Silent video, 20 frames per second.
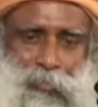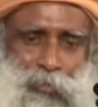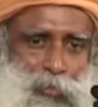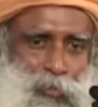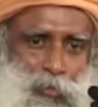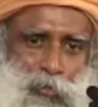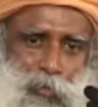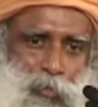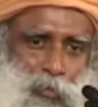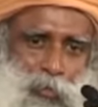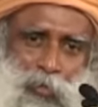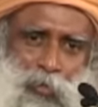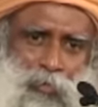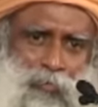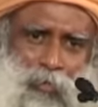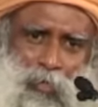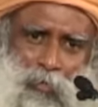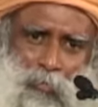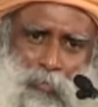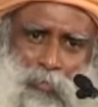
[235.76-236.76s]
You
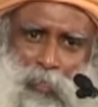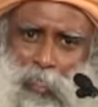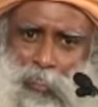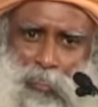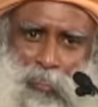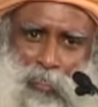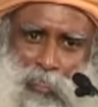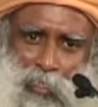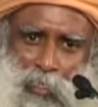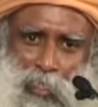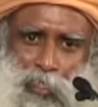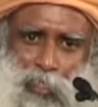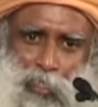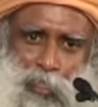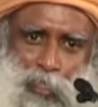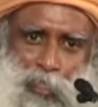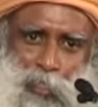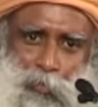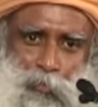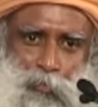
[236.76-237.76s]
have not built a
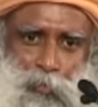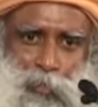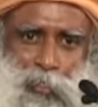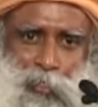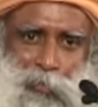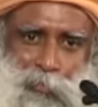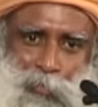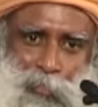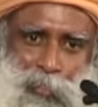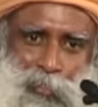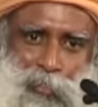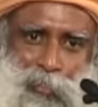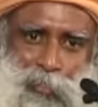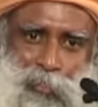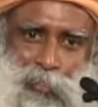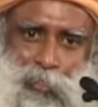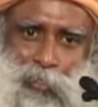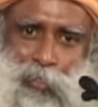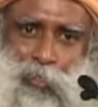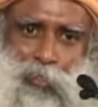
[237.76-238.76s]
relationship with this
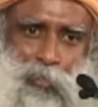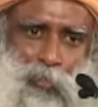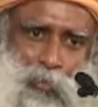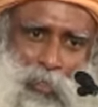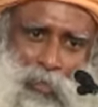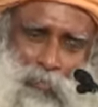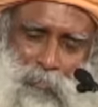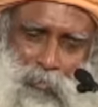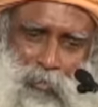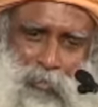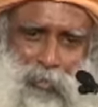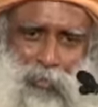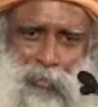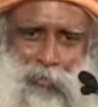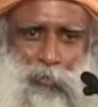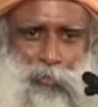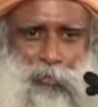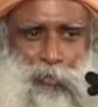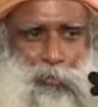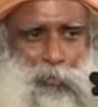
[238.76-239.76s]
person, you have
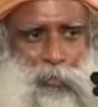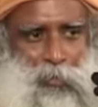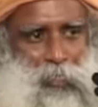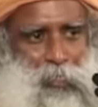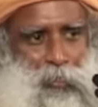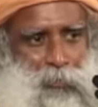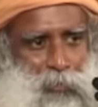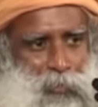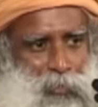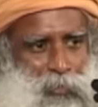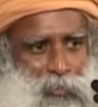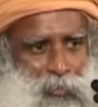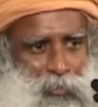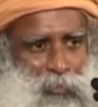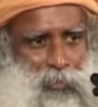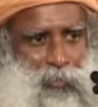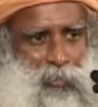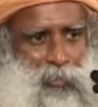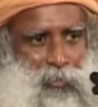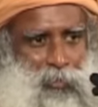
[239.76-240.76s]
nothing to do with this
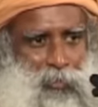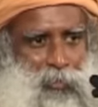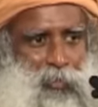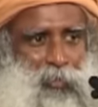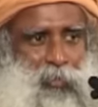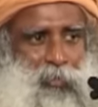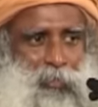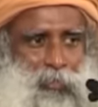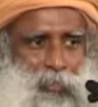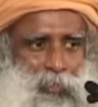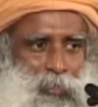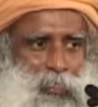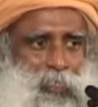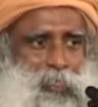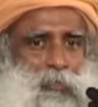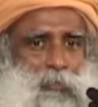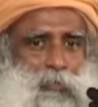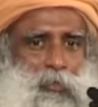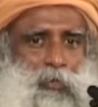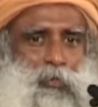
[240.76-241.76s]
person,
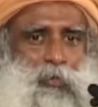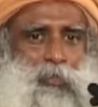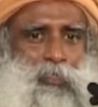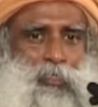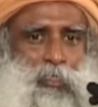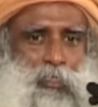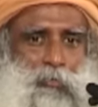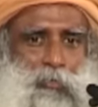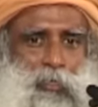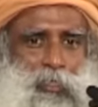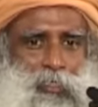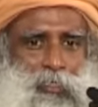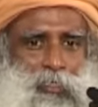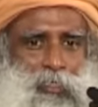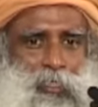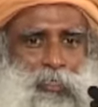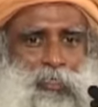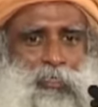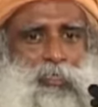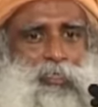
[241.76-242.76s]
just because somebody
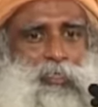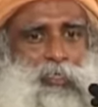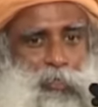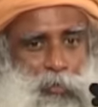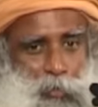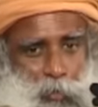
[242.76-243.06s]
says, this is